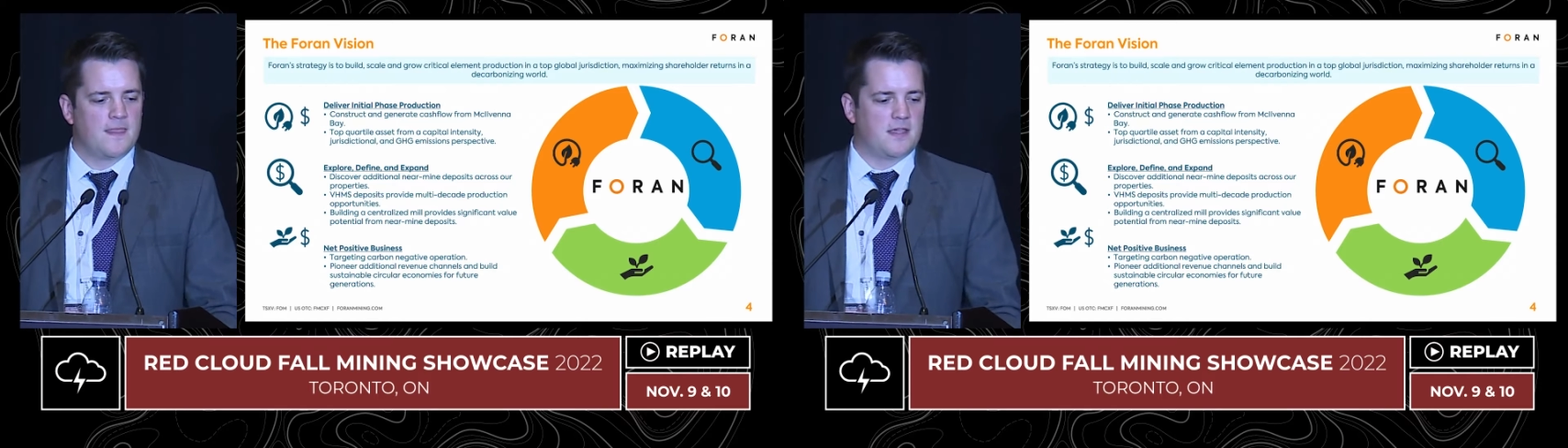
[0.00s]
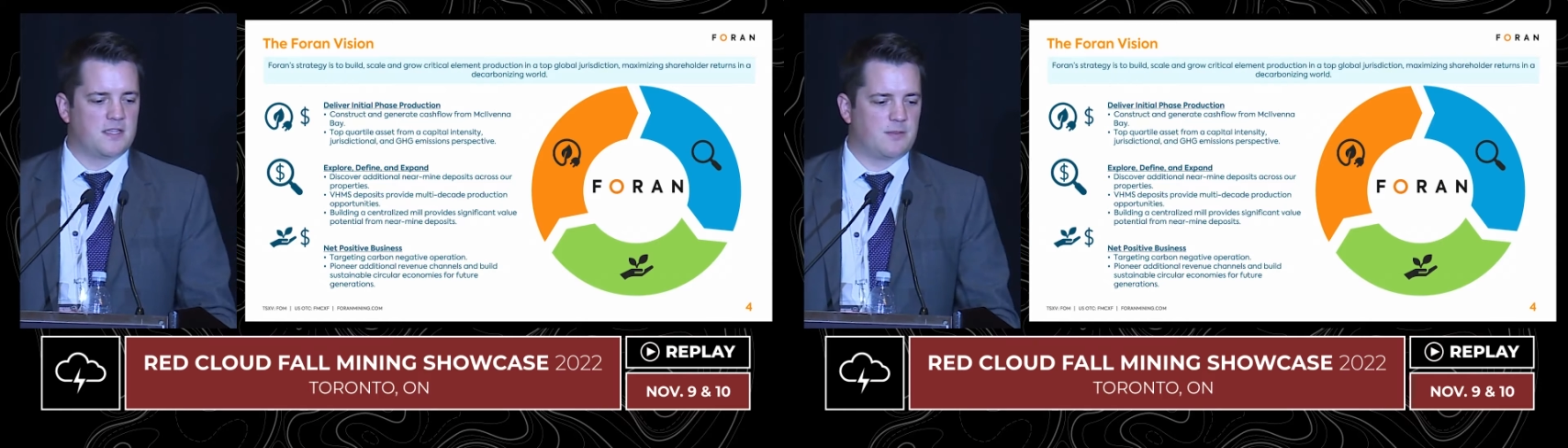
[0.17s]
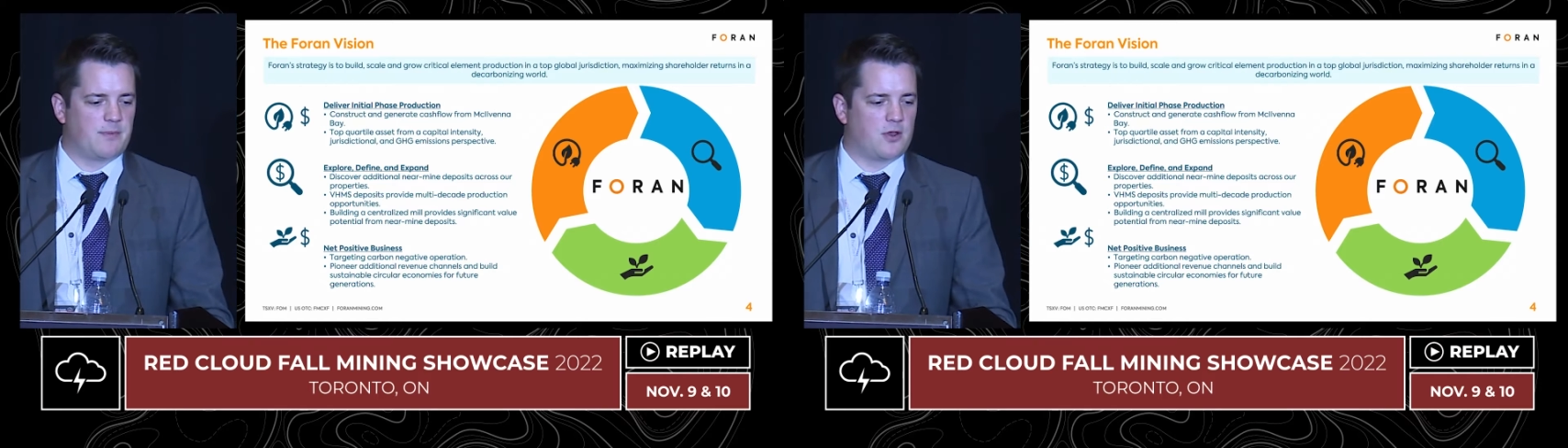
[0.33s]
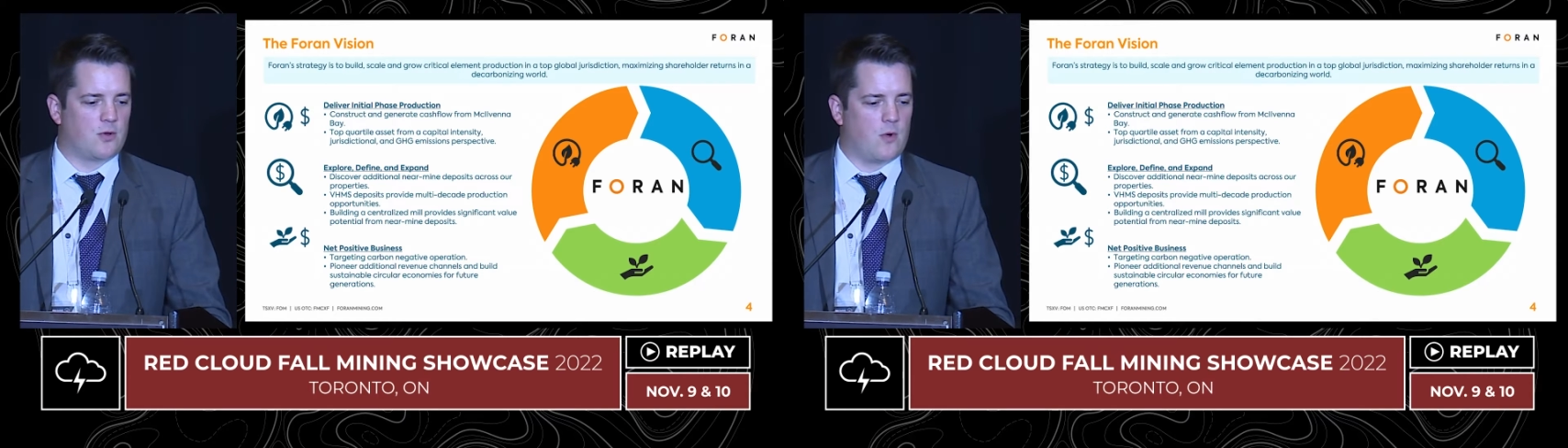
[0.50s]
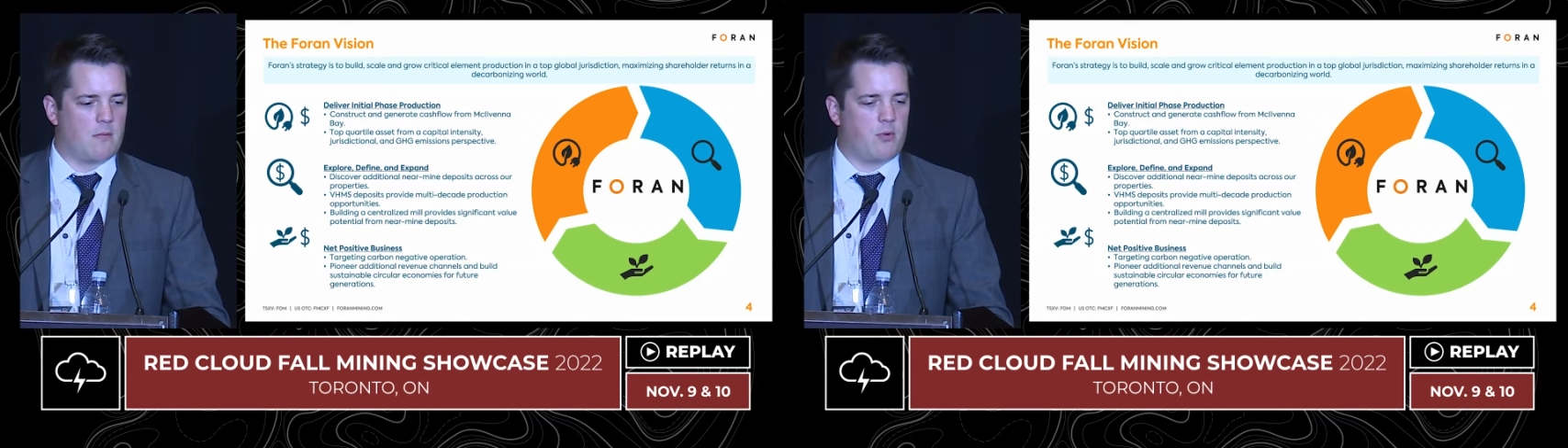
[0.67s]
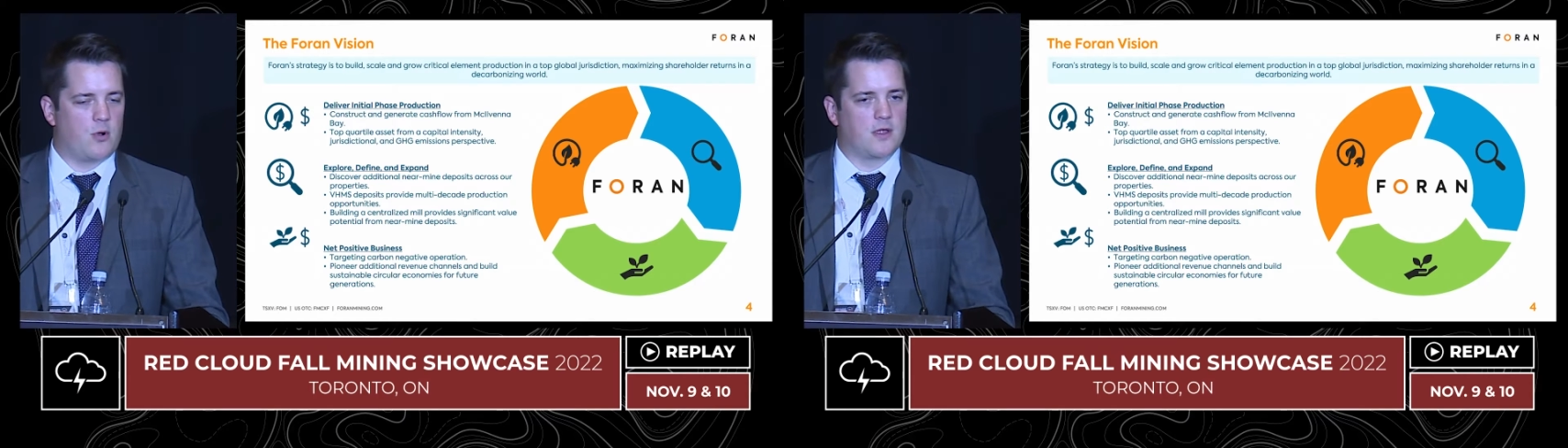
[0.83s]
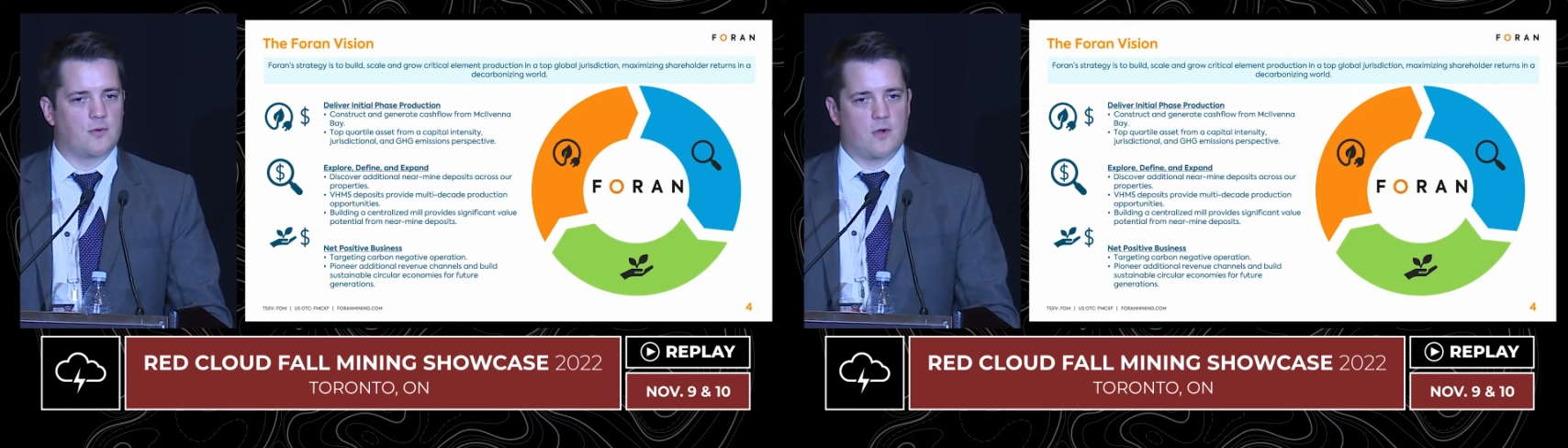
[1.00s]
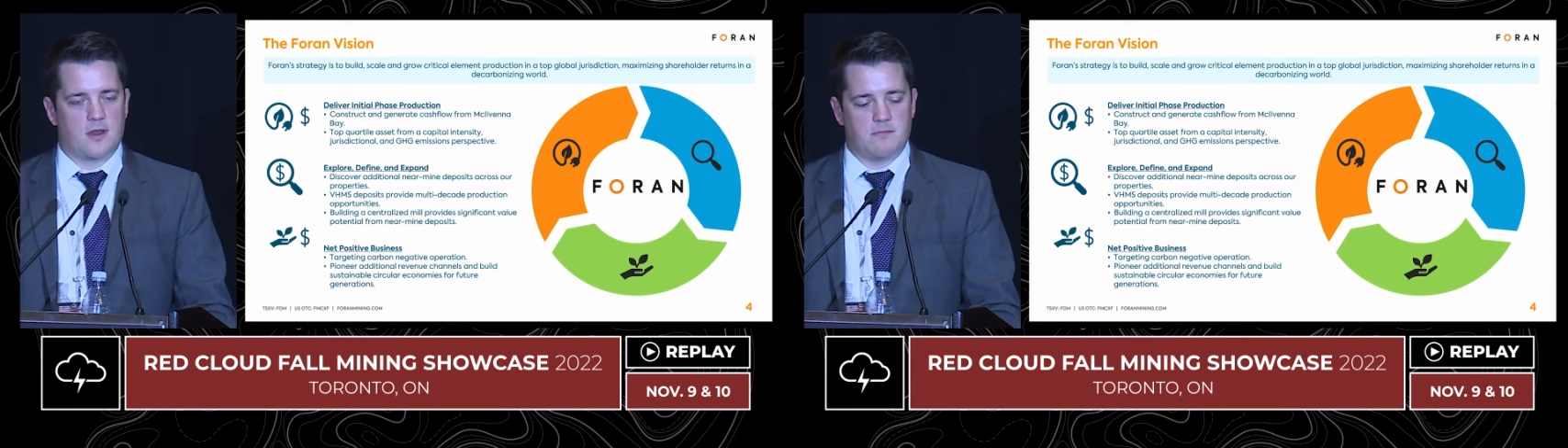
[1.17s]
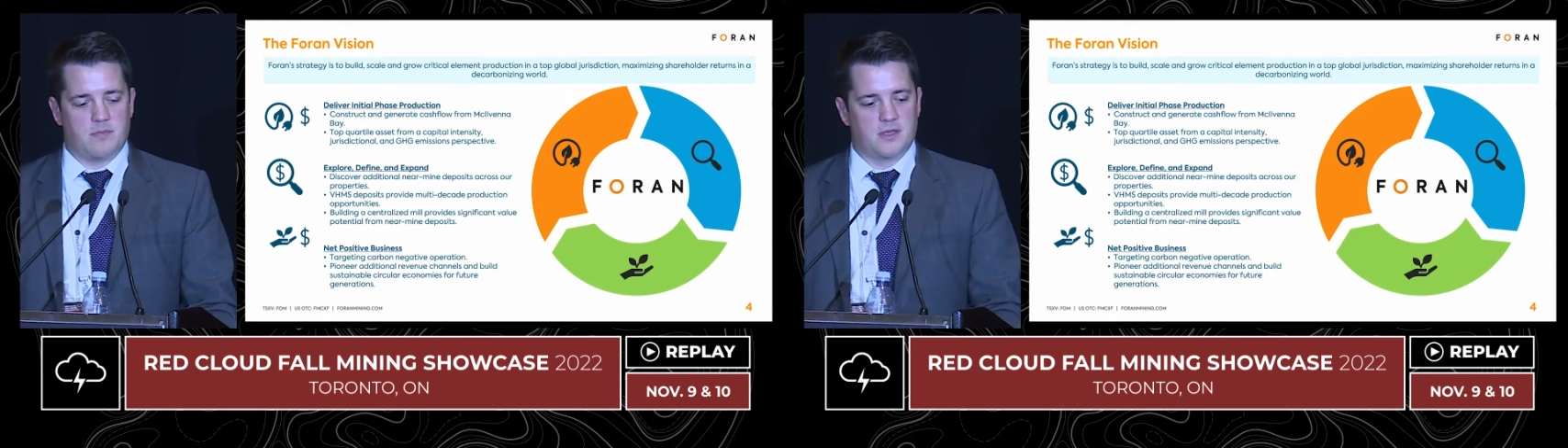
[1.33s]
it's about a
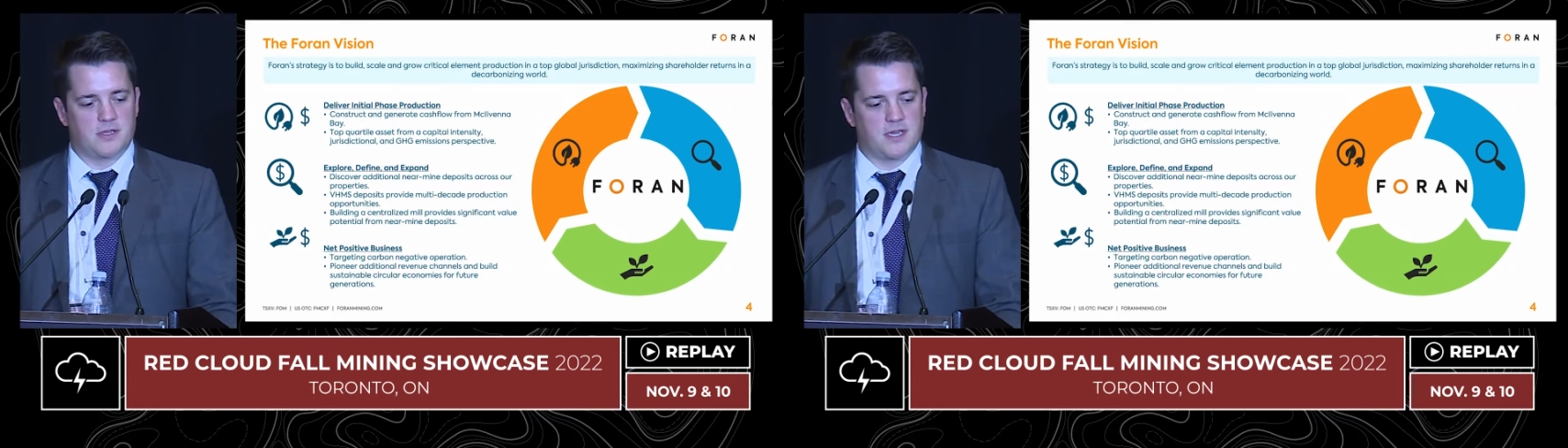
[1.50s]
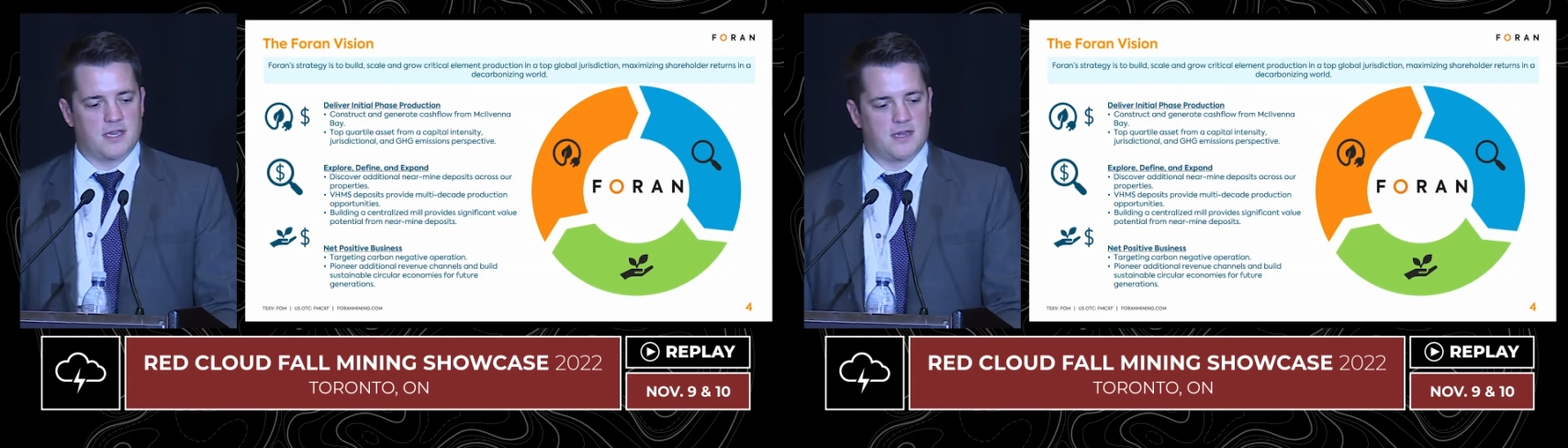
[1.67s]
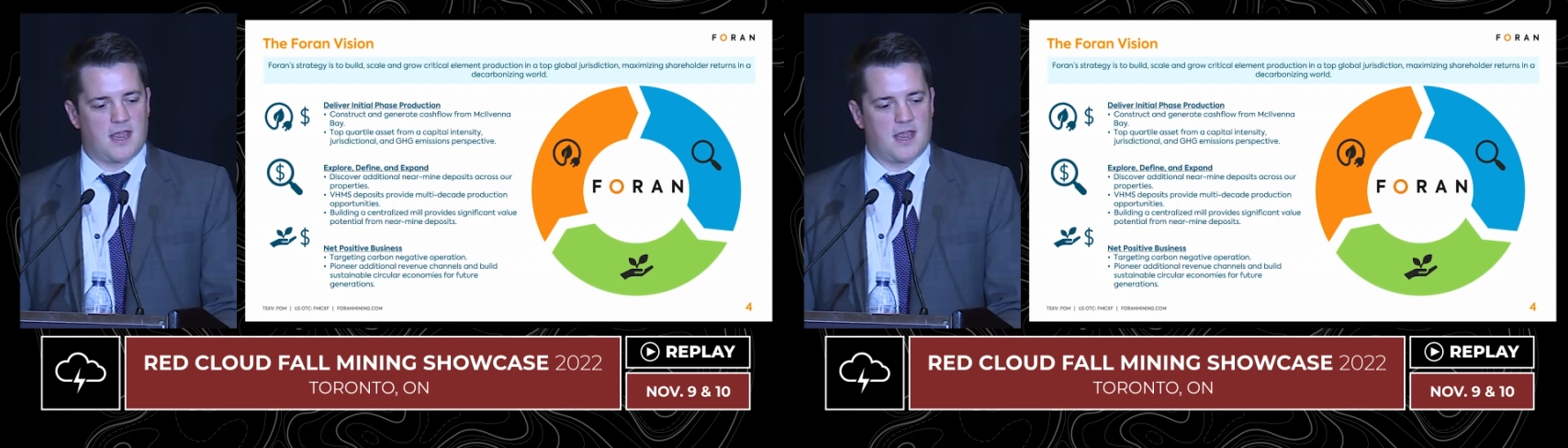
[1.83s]
1.1 billion